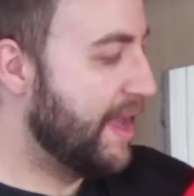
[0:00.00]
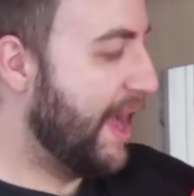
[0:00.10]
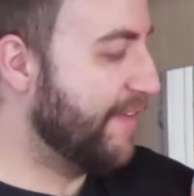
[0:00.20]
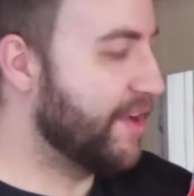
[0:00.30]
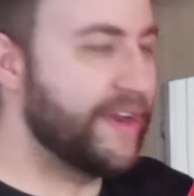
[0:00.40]

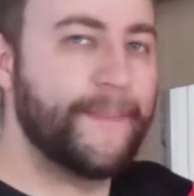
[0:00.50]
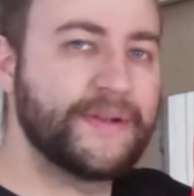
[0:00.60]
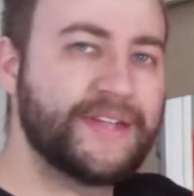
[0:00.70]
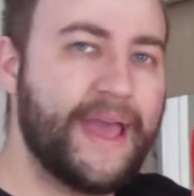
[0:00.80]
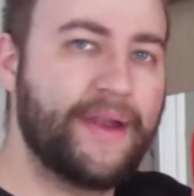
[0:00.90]
I've got
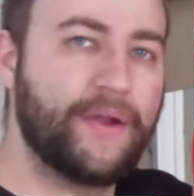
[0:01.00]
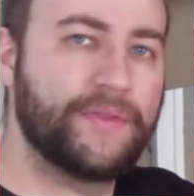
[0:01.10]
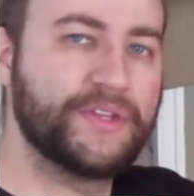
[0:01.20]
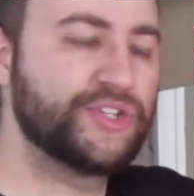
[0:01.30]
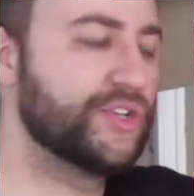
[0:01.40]
number 10
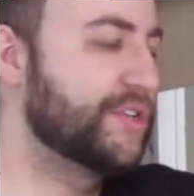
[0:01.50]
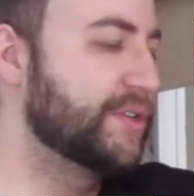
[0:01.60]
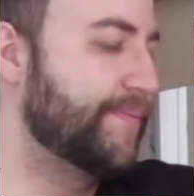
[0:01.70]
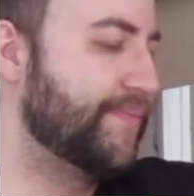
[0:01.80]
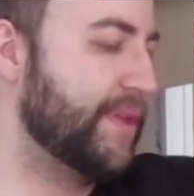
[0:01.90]
on this shirt,
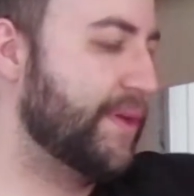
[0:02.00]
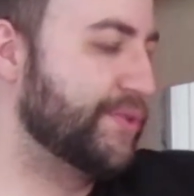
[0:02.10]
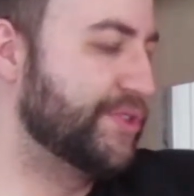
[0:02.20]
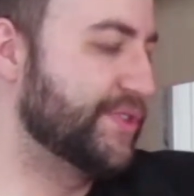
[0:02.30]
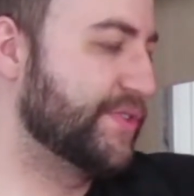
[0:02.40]

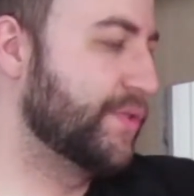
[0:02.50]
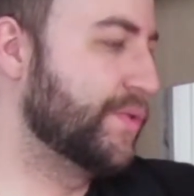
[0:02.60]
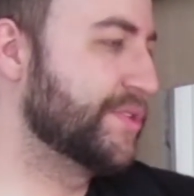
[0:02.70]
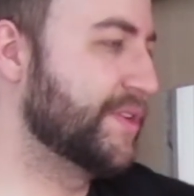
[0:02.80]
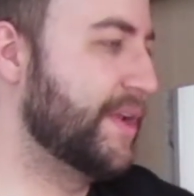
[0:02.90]
which is of
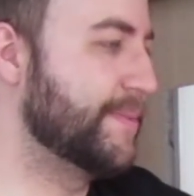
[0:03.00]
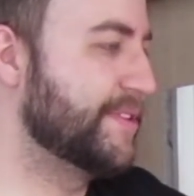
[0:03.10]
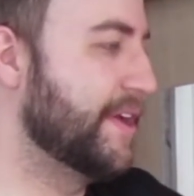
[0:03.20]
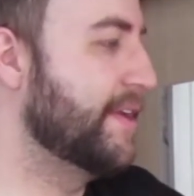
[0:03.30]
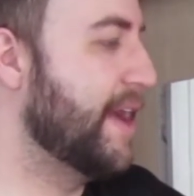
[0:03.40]
course number
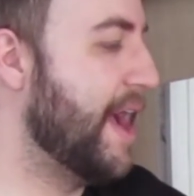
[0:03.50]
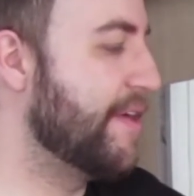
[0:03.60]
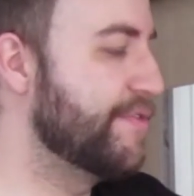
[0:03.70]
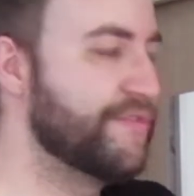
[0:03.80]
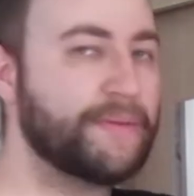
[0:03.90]
10,
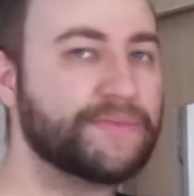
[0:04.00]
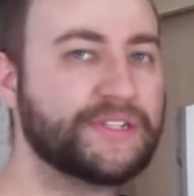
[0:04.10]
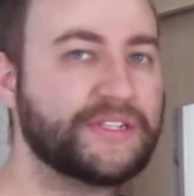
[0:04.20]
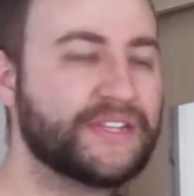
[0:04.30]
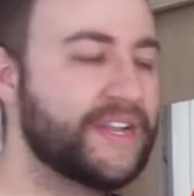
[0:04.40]
Aaron
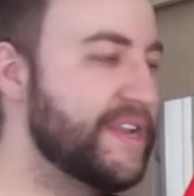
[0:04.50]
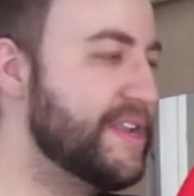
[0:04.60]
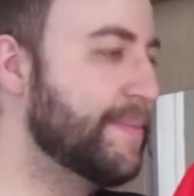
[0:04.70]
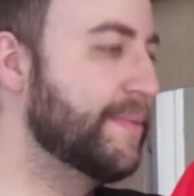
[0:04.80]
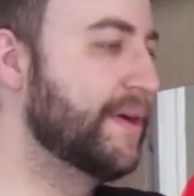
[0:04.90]
Ramsey's
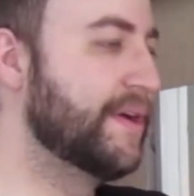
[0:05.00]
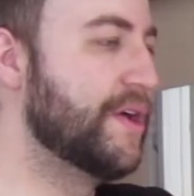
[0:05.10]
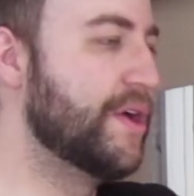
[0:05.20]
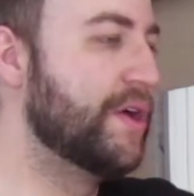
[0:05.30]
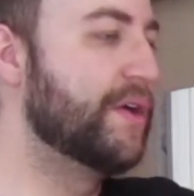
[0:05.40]
number.
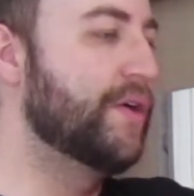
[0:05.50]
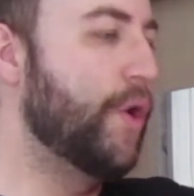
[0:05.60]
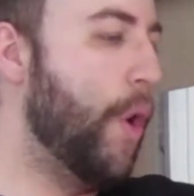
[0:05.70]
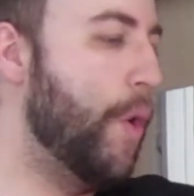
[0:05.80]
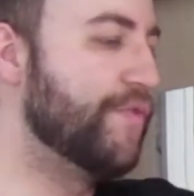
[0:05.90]

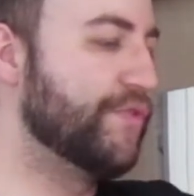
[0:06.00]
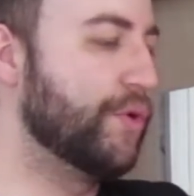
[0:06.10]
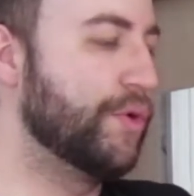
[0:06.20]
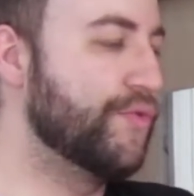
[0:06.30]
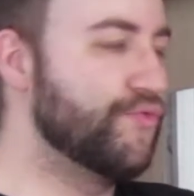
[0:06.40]

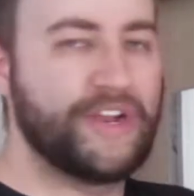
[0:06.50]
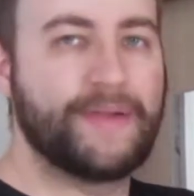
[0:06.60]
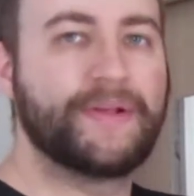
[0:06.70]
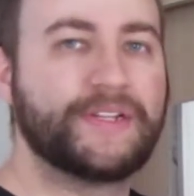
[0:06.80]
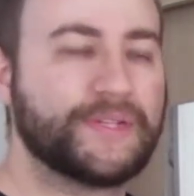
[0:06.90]
Overall, really
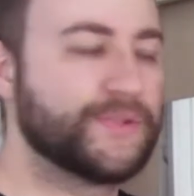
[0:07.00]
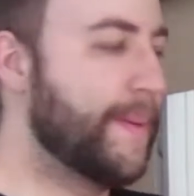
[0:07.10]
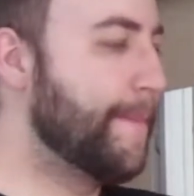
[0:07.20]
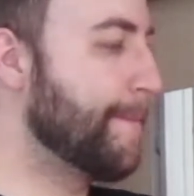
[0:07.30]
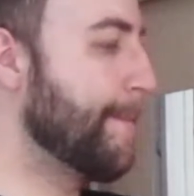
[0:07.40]
pleased with this
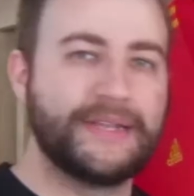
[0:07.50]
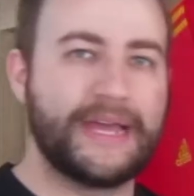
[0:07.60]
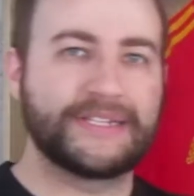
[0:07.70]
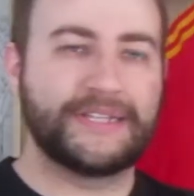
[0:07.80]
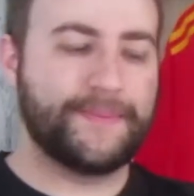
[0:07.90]
one.
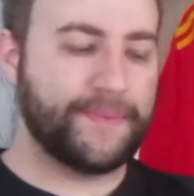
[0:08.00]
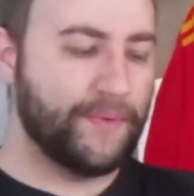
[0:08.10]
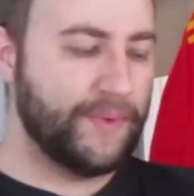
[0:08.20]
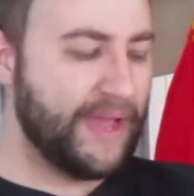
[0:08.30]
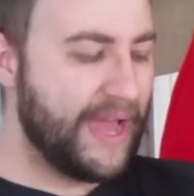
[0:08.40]
Next up,
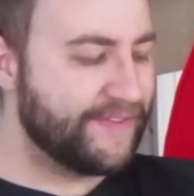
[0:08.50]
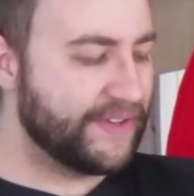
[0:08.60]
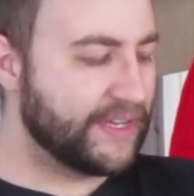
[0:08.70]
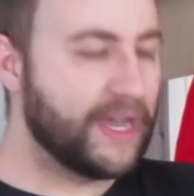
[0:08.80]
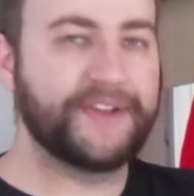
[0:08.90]
we have
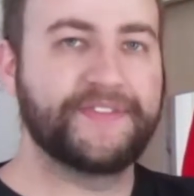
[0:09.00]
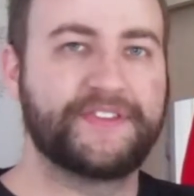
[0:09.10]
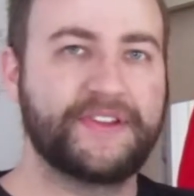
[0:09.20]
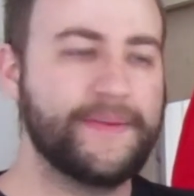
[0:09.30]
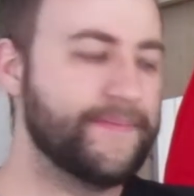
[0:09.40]
Cardiff
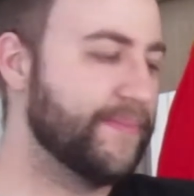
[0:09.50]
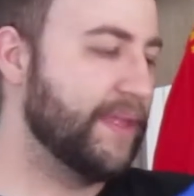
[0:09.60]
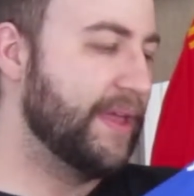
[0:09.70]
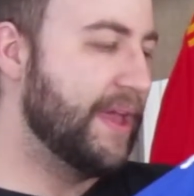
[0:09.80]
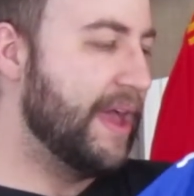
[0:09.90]
City.
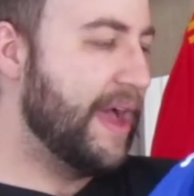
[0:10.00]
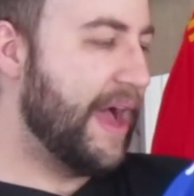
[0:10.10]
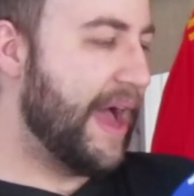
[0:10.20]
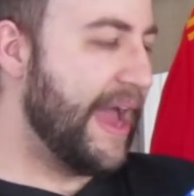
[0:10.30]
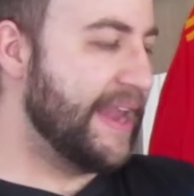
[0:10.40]

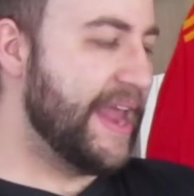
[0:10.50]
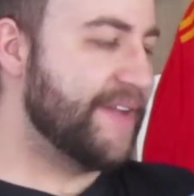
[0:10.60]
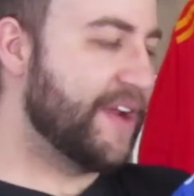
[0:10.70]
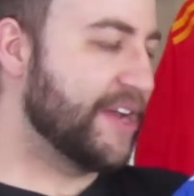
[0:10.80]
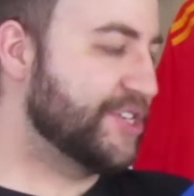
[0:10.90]
I
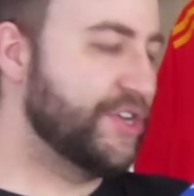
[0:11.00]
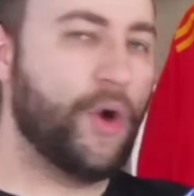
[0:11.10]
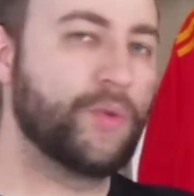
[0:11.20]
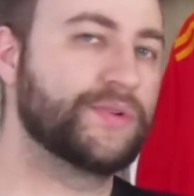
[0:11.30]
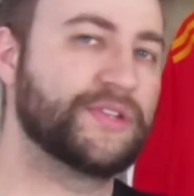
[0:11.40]
never actually
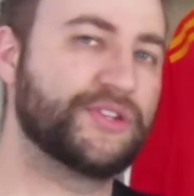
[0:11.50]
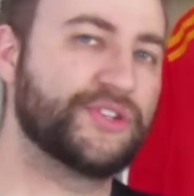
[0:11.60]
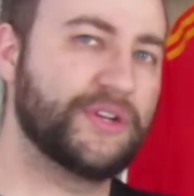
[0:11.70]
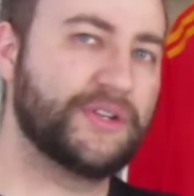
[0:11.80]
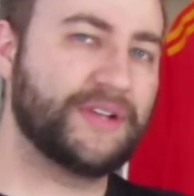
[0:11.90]
owned this
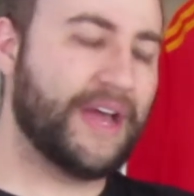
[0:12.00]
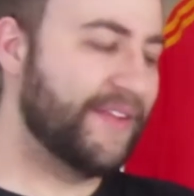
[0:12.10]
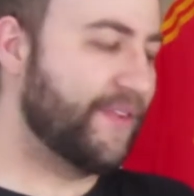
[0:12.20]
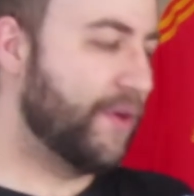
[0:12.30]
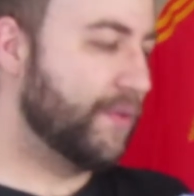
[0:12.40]
shirt, and
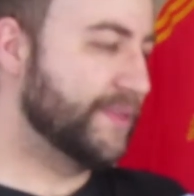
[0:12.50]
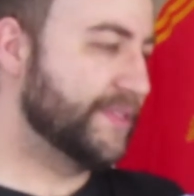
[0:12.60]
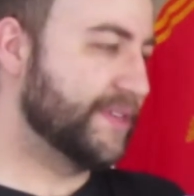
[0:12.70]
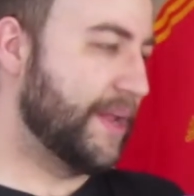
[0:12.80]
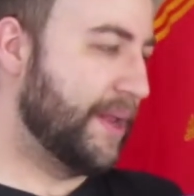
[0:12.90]
I've
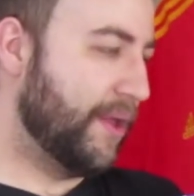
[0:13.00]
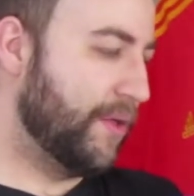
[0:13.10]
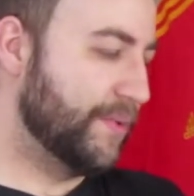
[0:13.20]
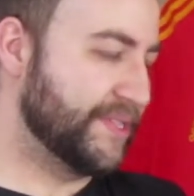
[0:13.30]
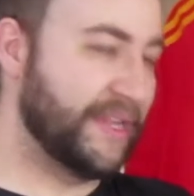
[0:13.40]
always
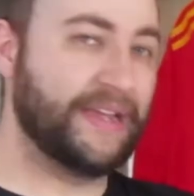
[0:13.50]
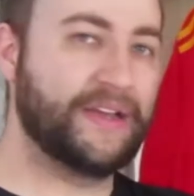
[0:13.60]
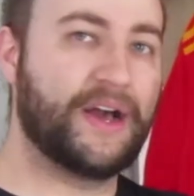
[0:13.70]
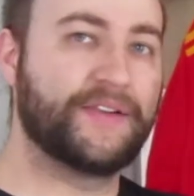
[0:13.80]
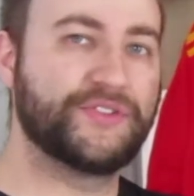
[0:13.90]
liked
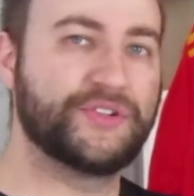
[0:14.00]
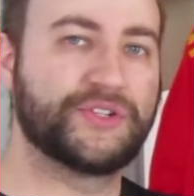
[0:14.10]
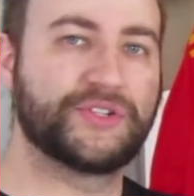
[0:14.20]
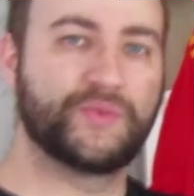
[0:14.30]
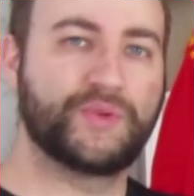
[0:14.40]
Cardiff
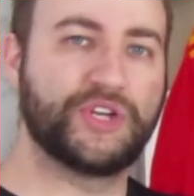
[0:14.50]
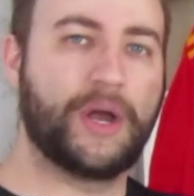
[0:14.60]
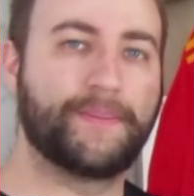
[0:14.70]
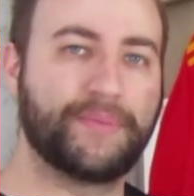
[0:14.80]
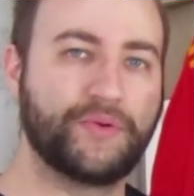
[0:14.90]
shirts, which
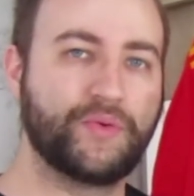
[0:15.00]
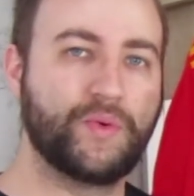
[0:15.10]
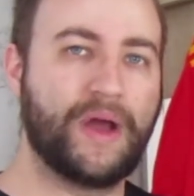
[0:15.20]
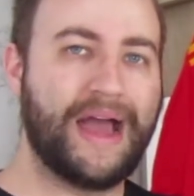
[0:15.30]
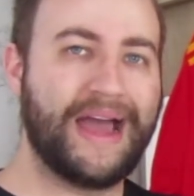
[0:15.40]
are
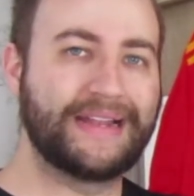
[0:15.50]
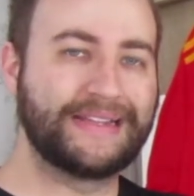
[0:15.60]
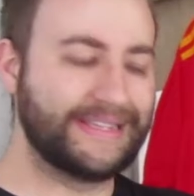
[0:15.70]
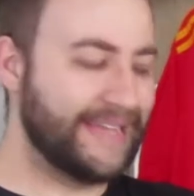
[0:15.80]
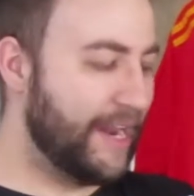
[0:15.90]
blue
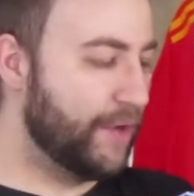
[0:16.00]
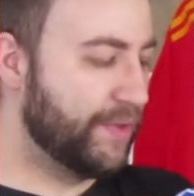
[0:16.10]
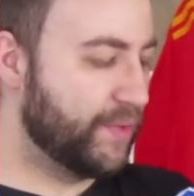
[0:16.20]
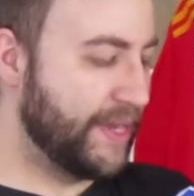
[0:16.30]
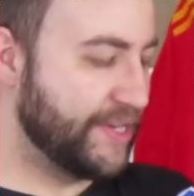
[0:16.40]
and yellow
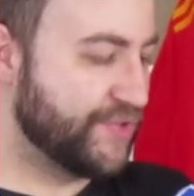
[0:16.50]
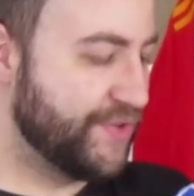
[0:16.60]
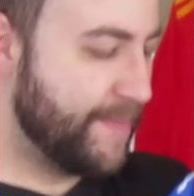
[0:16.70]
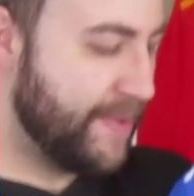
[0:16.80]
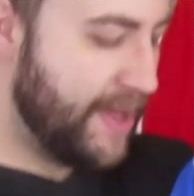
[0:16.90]
with white
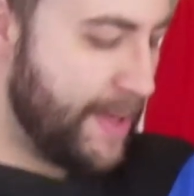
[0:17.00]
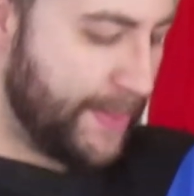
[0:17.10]
trim.